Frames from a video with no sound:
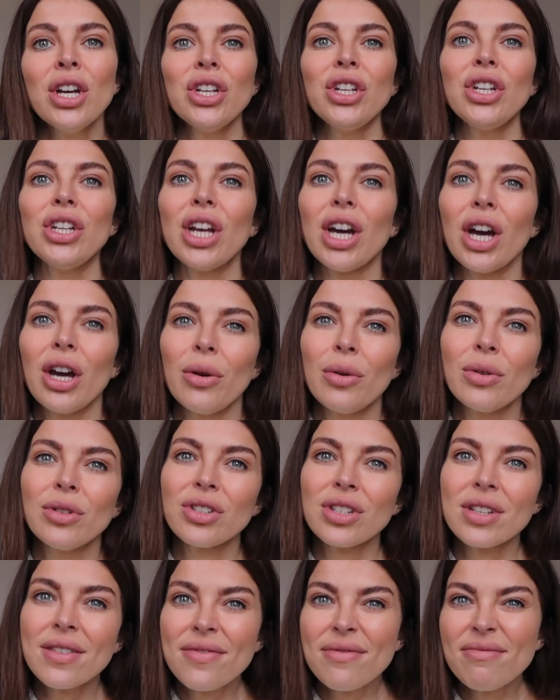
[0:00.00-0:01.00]
you know,
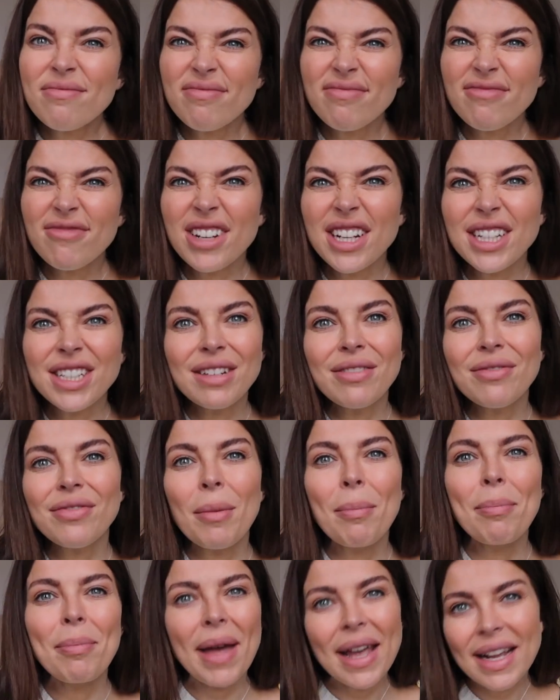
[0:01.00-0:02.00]
just reaching for
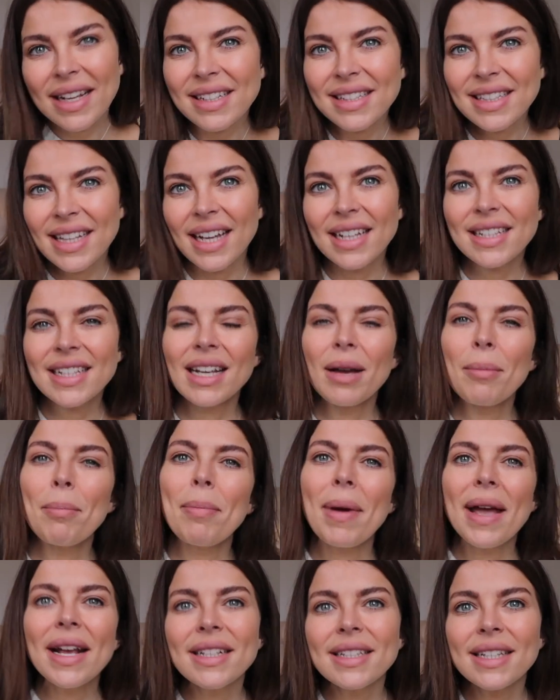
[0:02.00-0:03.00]
basics, like a
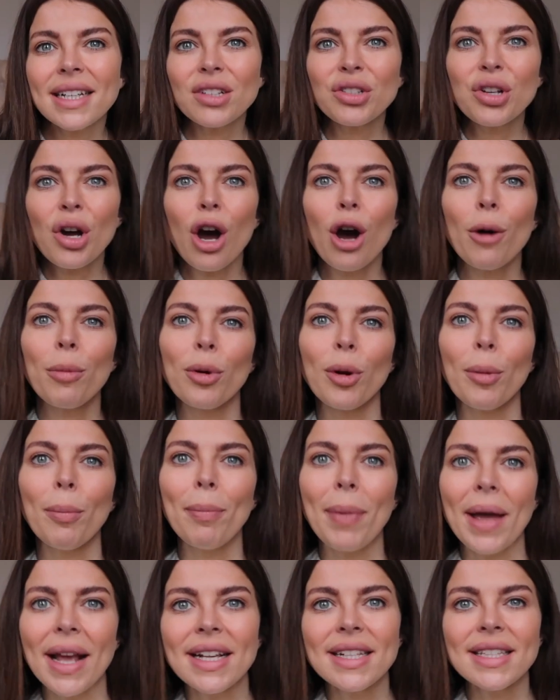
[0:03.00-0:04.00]
basic top or a
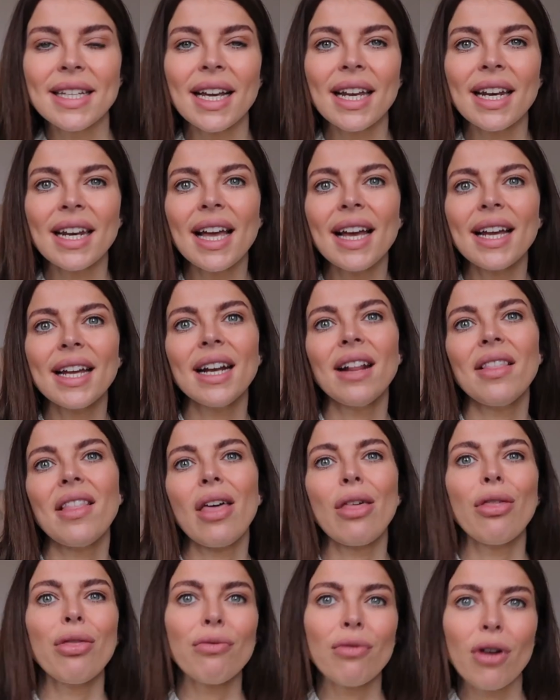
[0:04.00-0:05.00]
basic legging, and
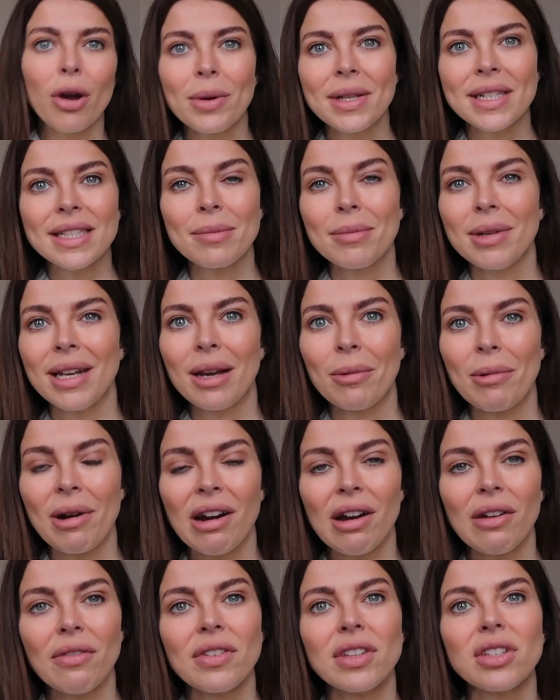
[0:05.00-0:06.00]
then throwing some
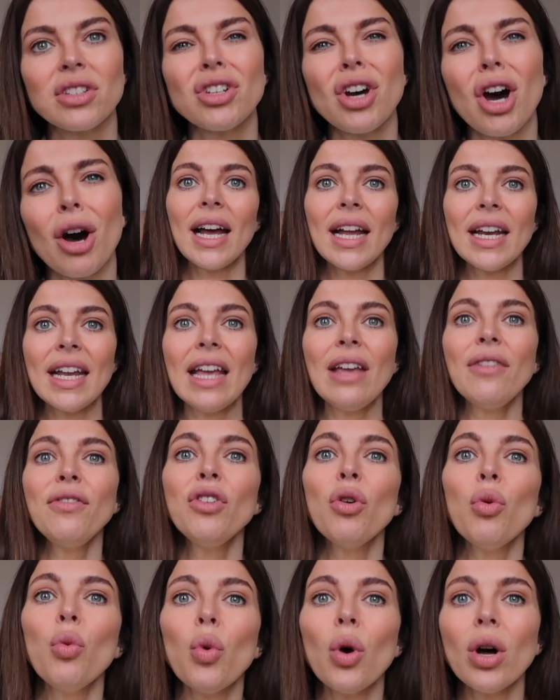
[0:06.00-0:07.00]
knitwear over the top. And if
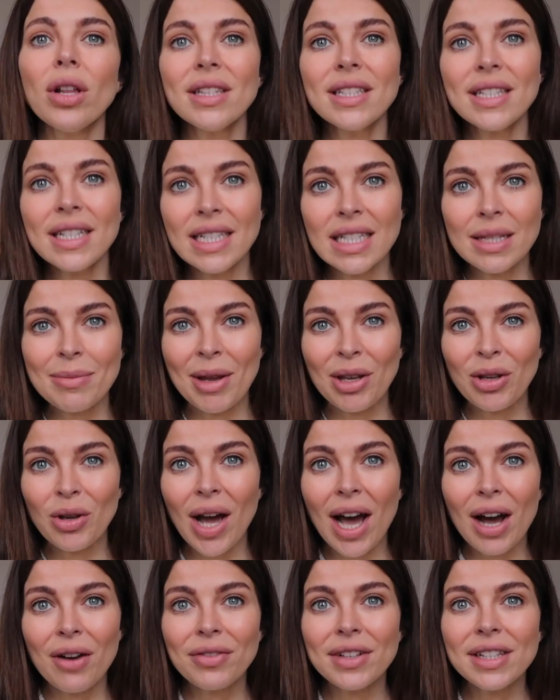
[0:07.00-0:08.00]
you're wanting to make your
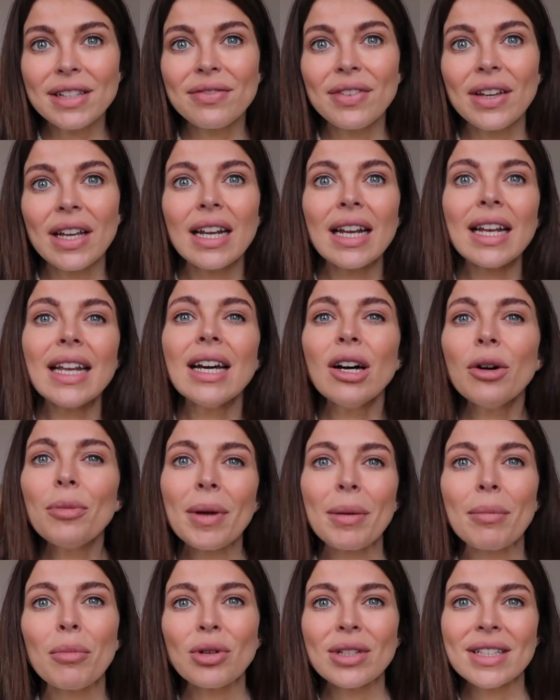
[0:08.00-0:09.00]
outfits feel a little
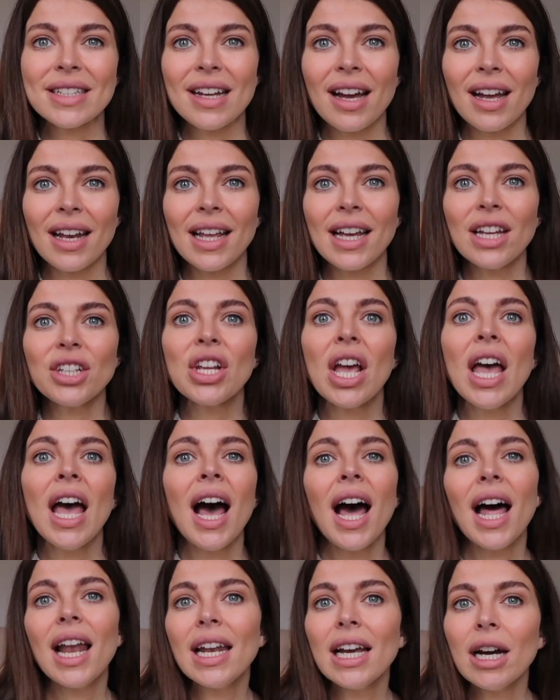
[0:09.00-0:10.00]
bit more stylish,
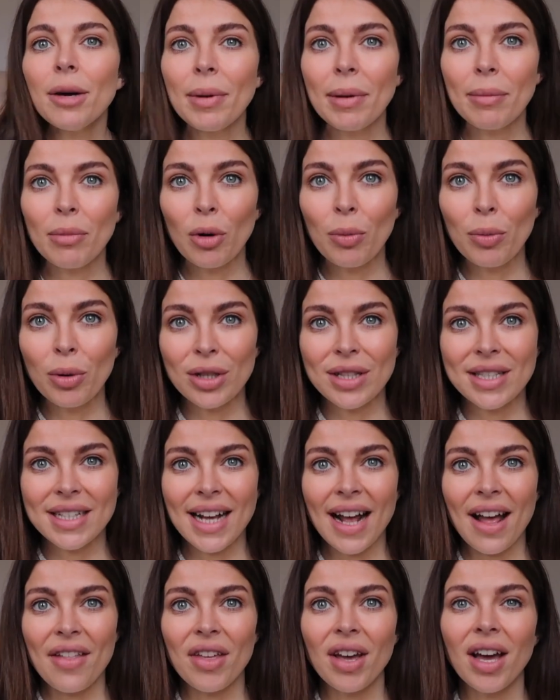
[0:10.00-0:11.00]
a little bit more put
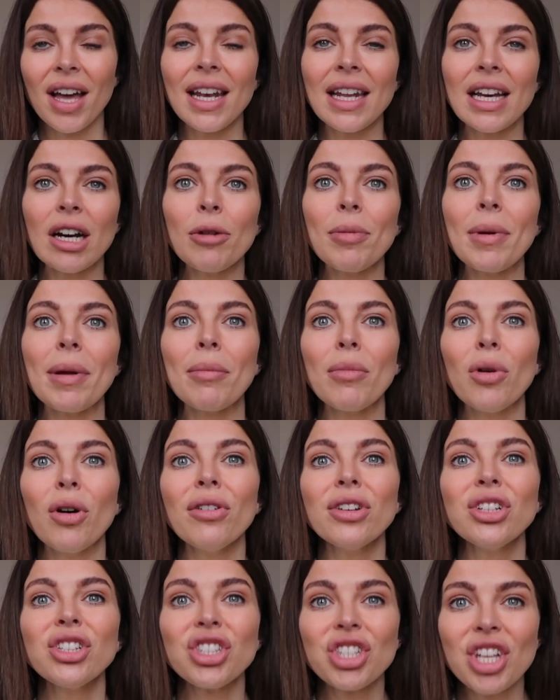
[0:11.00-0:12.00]
together, a little bit
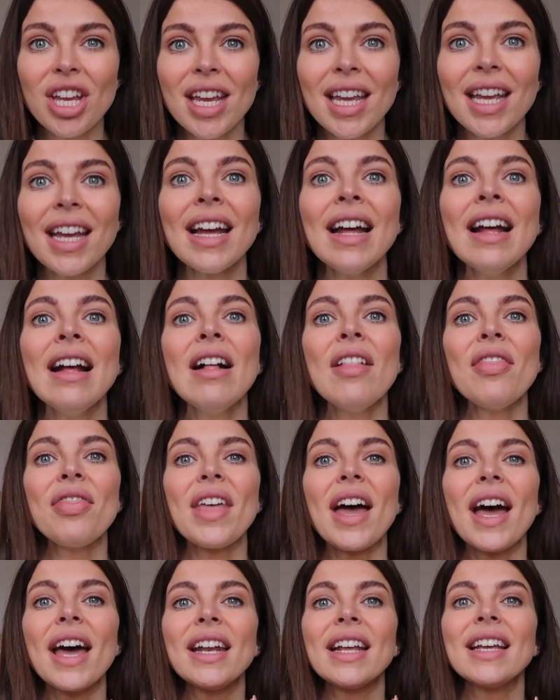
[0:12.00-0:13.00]
more chic,
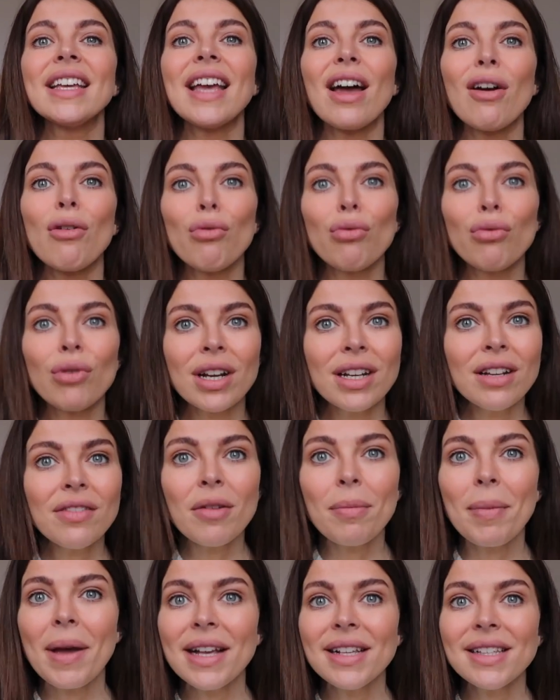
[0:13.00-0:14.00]
then get rid of
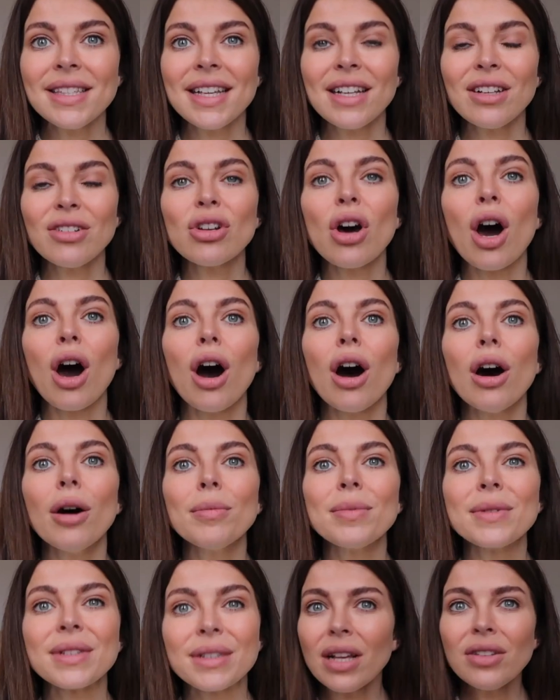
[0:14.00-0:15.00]
the basic
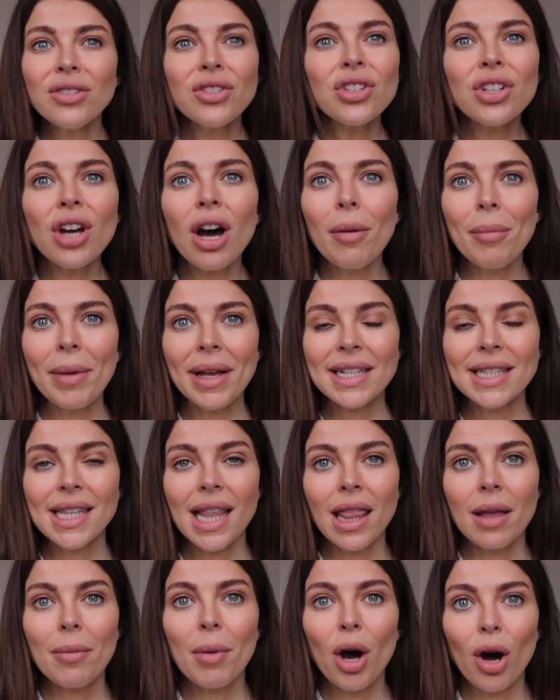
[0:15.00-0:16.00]
tops and start
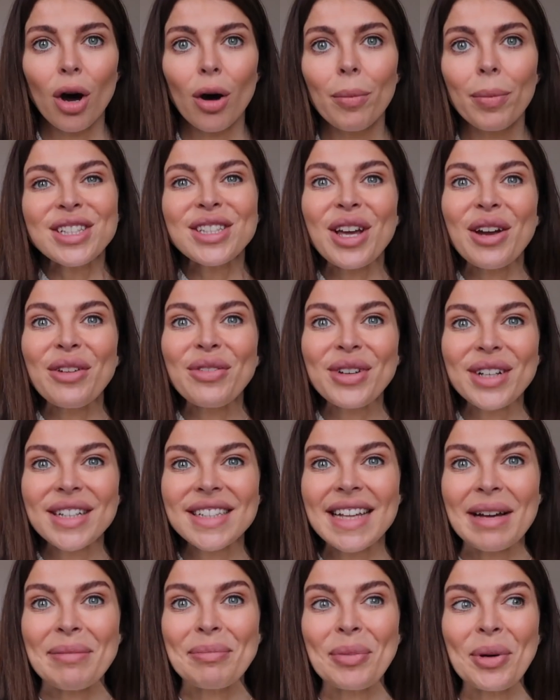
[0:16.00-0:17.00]
mixing them up. So for
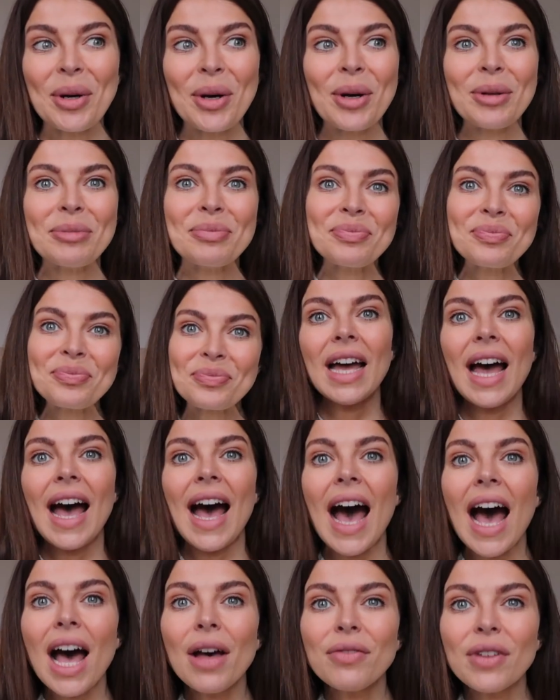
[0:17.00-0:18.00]
example,
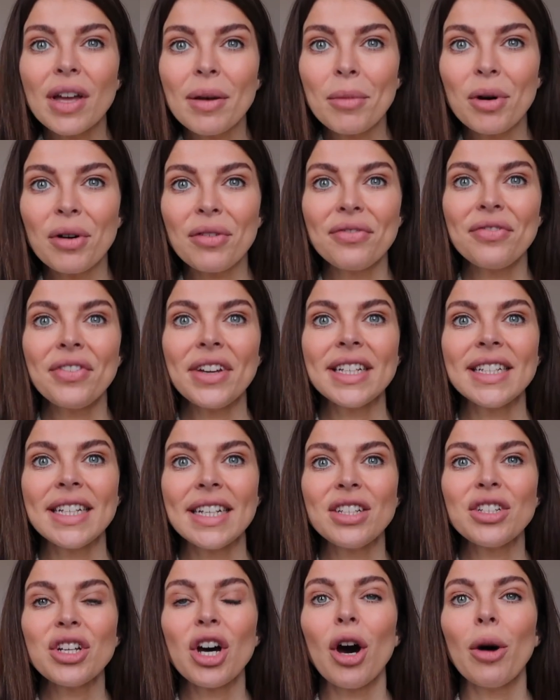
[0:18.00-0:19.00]
have a more
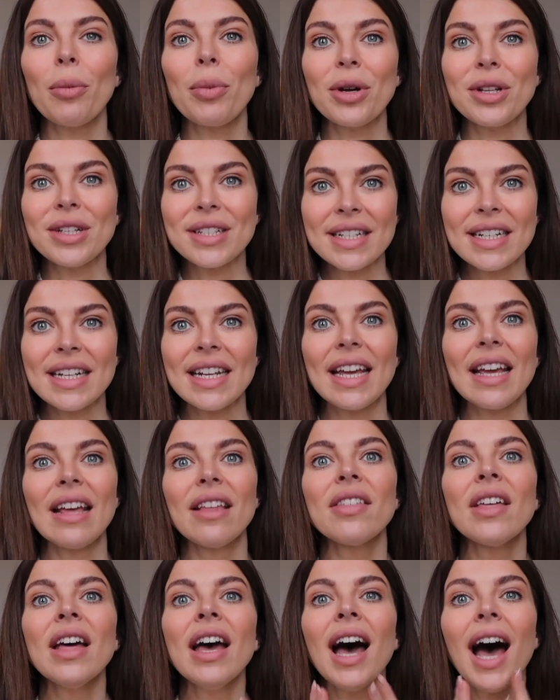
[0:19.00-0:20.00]
fitted top
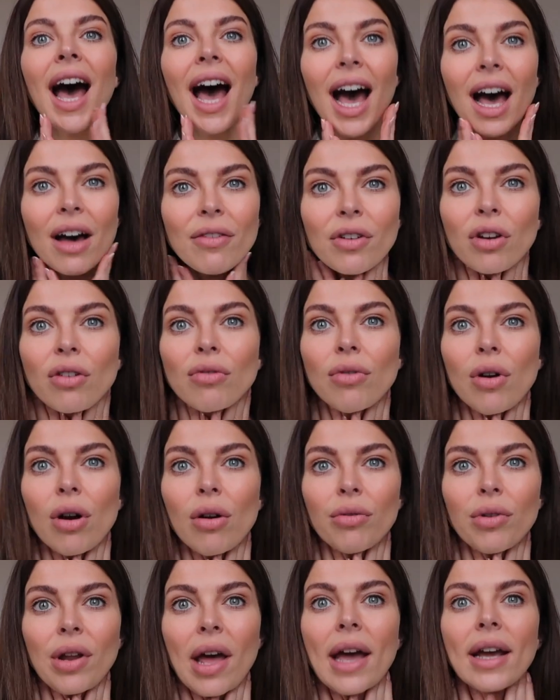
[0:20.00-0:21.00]
underneath, have a
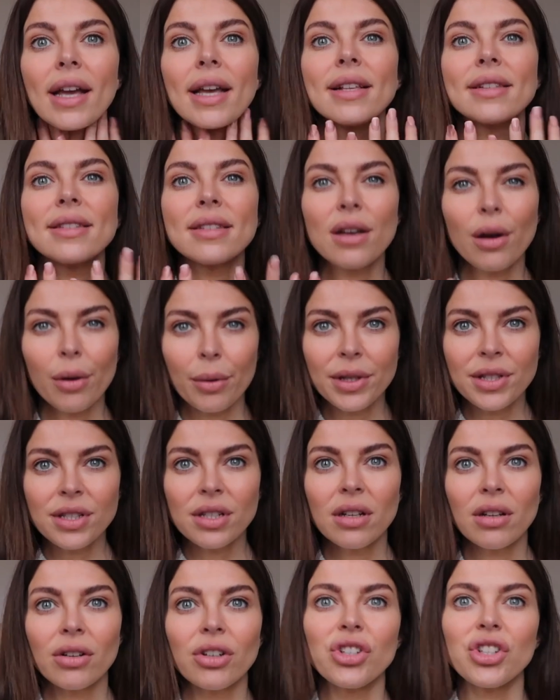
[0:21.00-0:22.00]
roll neck, it's going
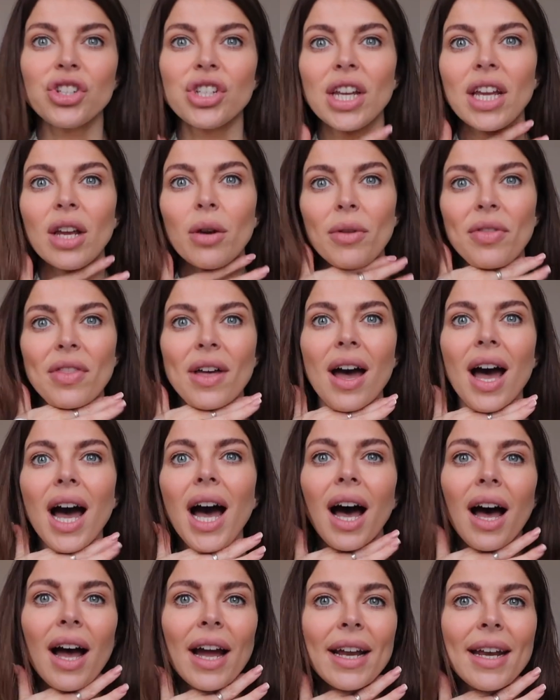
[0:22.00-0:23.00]
to look chic with that
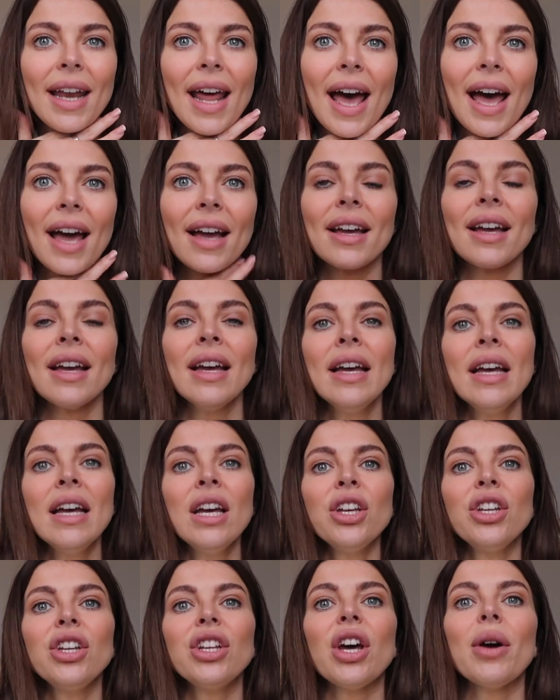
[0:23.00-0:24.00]
high neck.
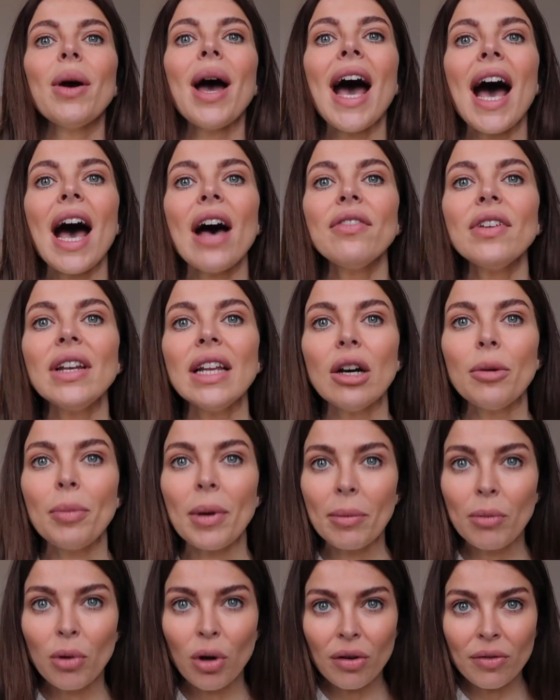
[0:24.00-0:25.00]
You know, have a little
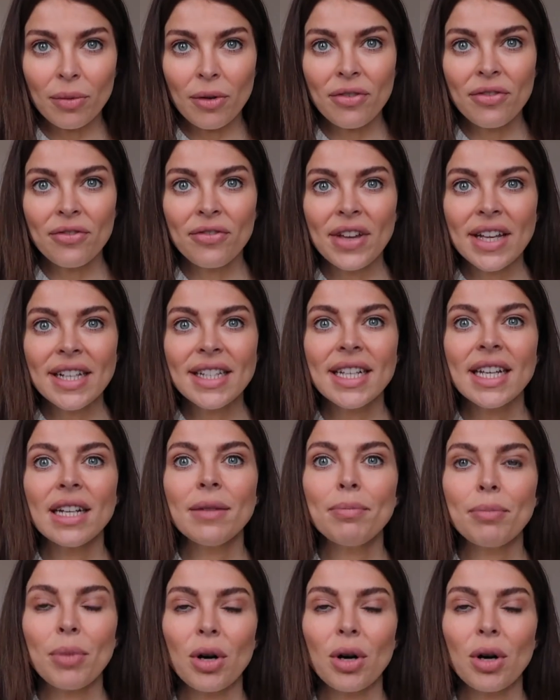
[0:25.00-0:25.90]
bit more of a fitted